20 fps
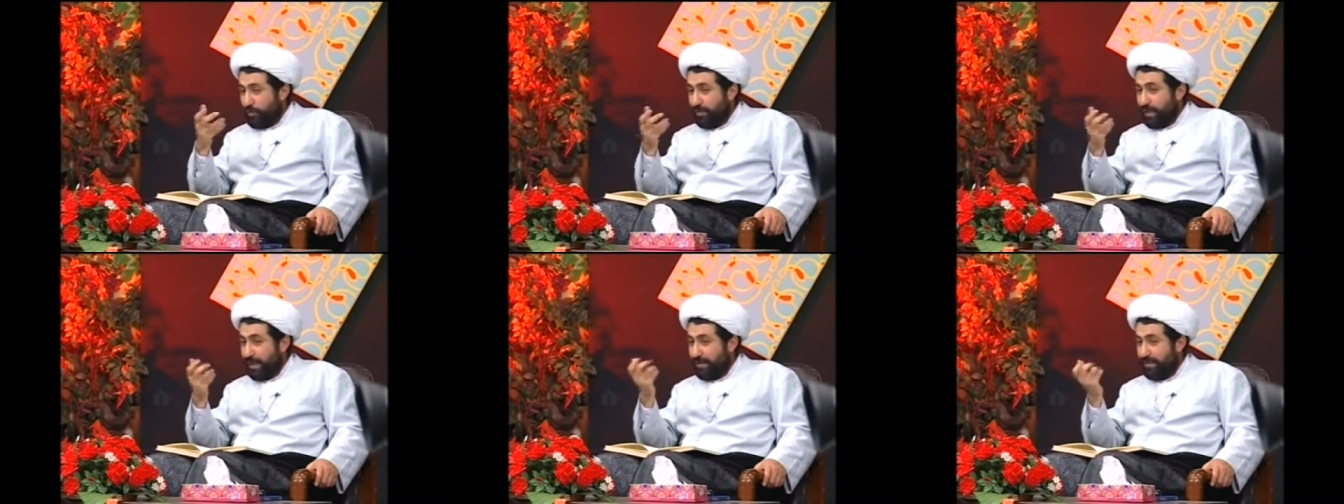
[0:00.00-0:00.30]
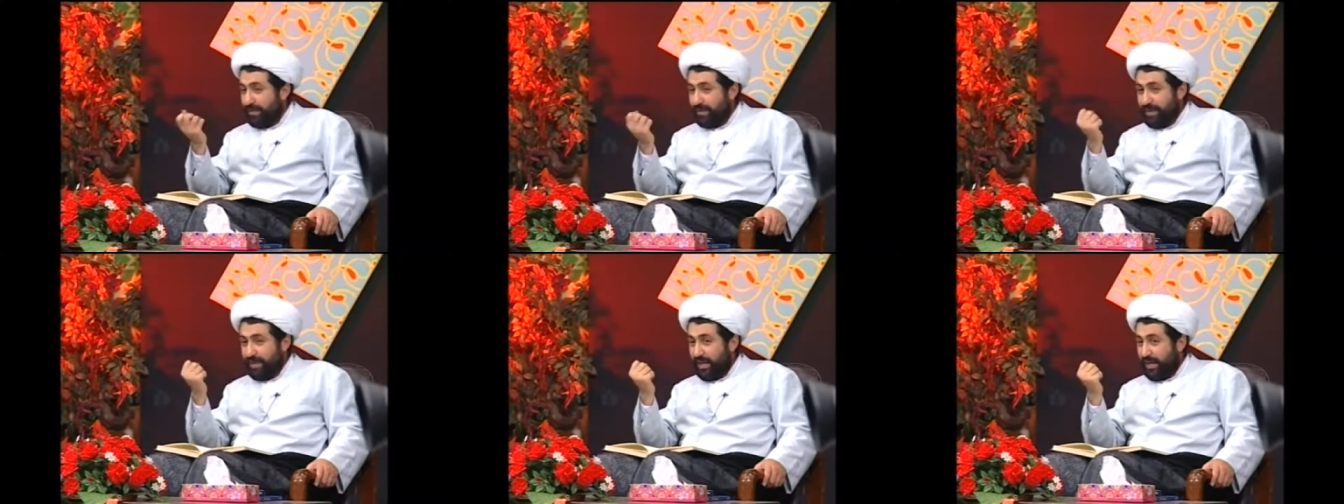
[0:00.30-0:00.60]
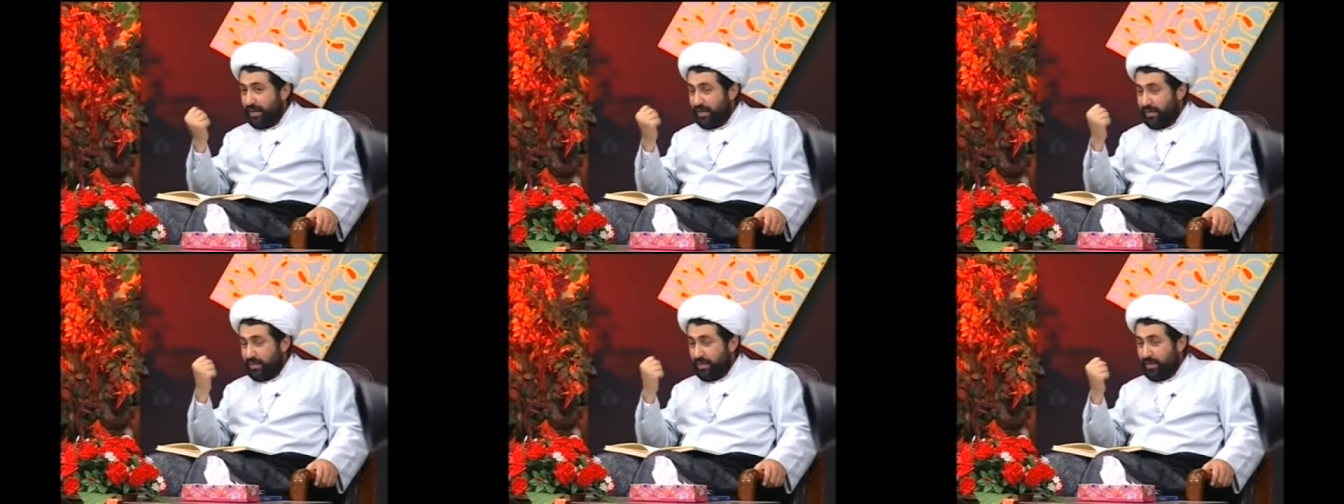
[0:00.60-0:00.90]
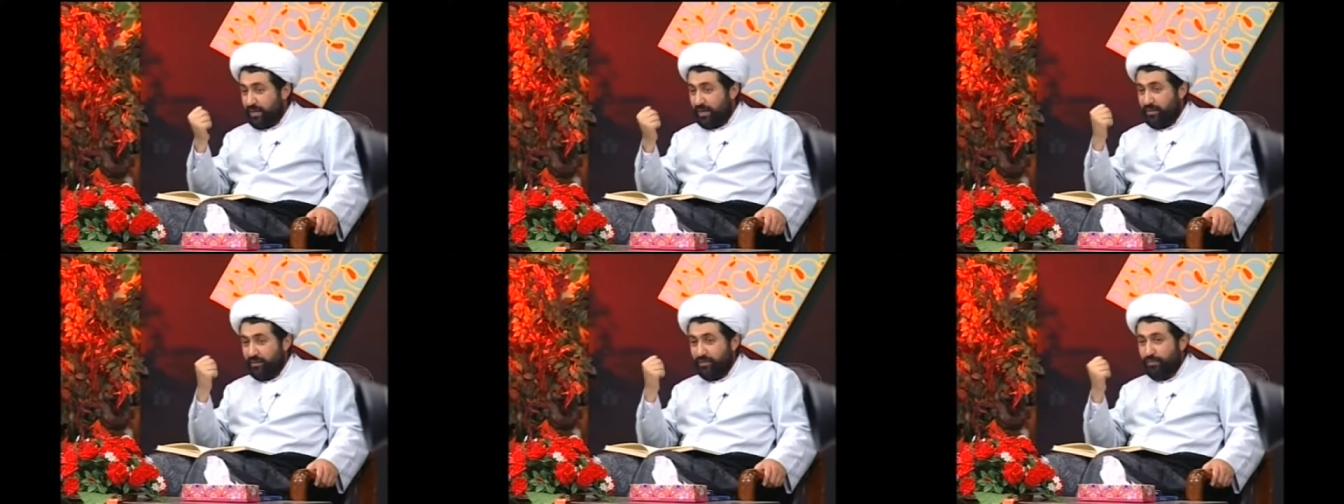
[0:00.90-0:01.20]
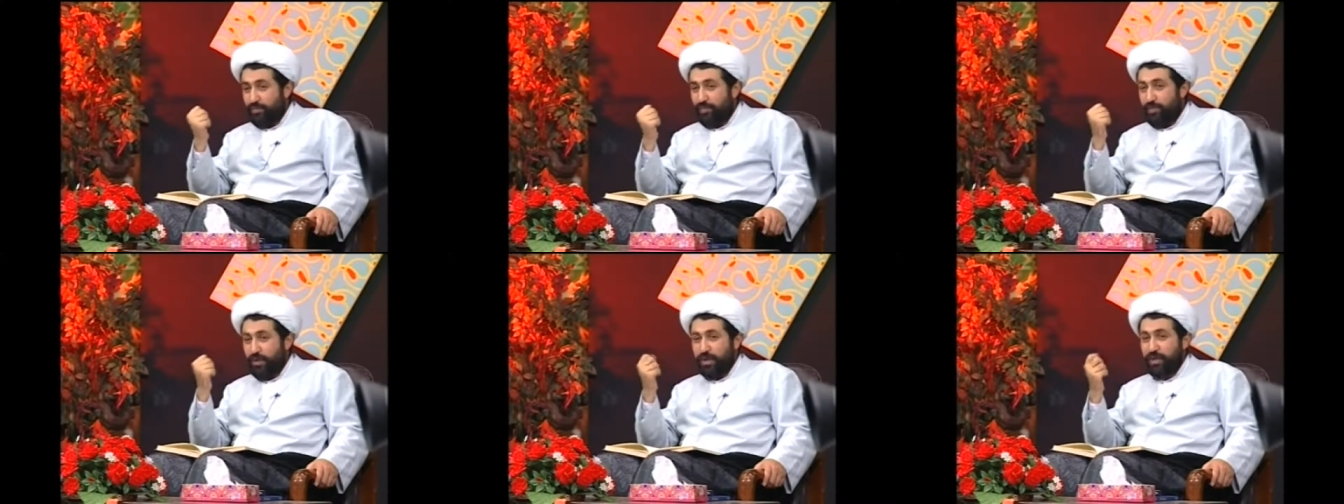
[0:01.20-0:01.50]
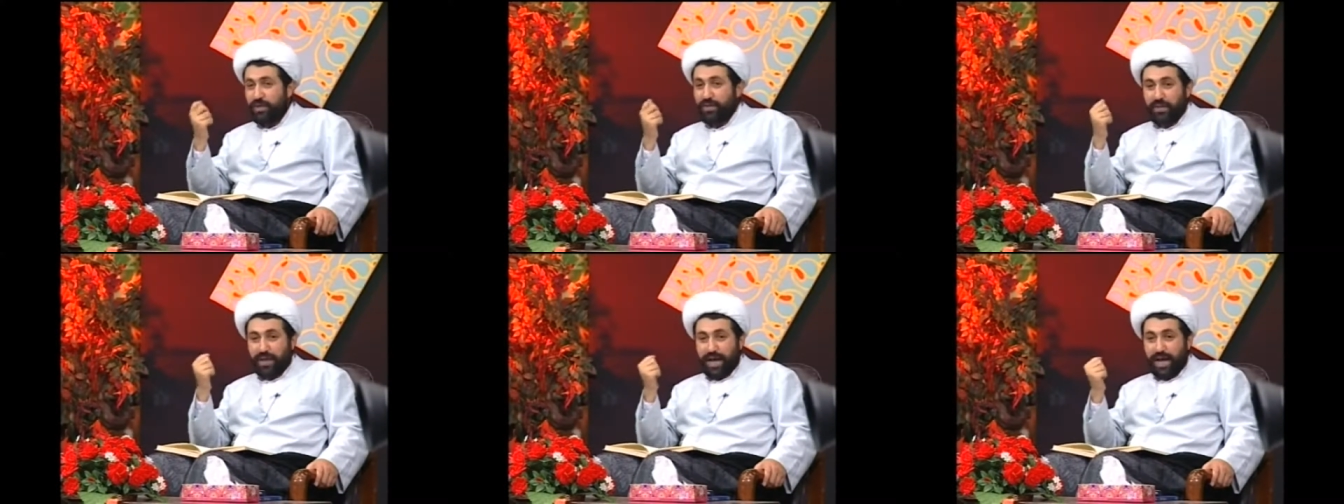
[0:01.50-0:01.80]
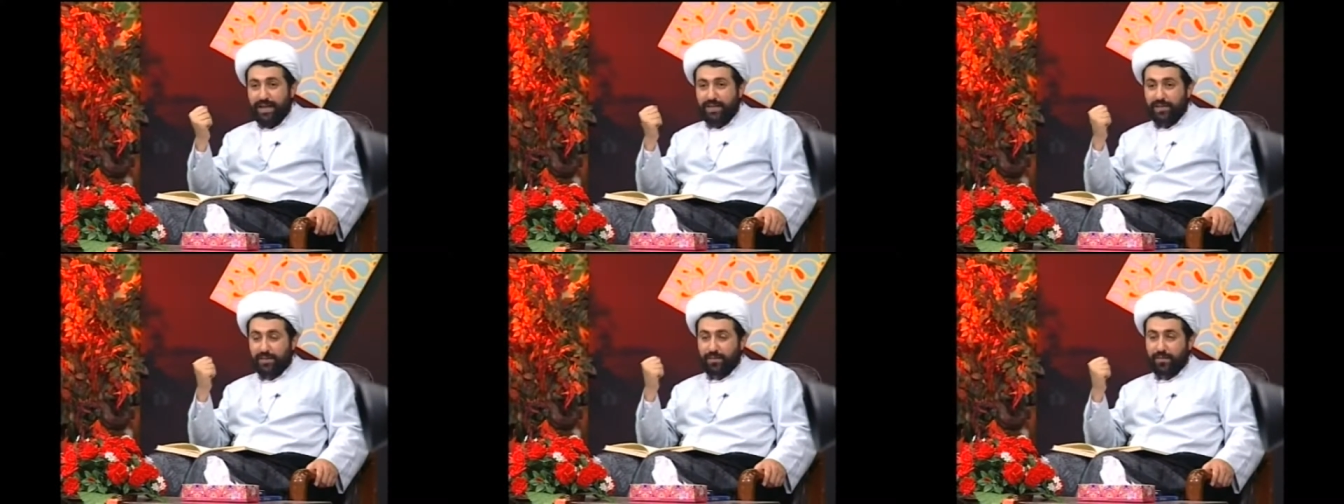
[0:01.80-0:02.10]
that they not fully
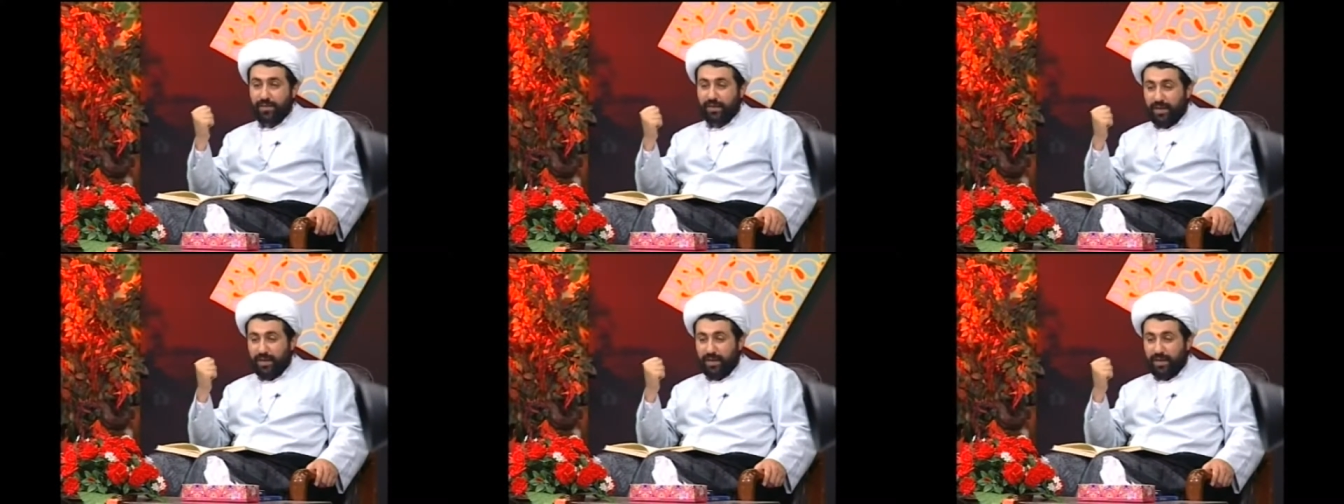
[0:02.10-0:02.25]
grasp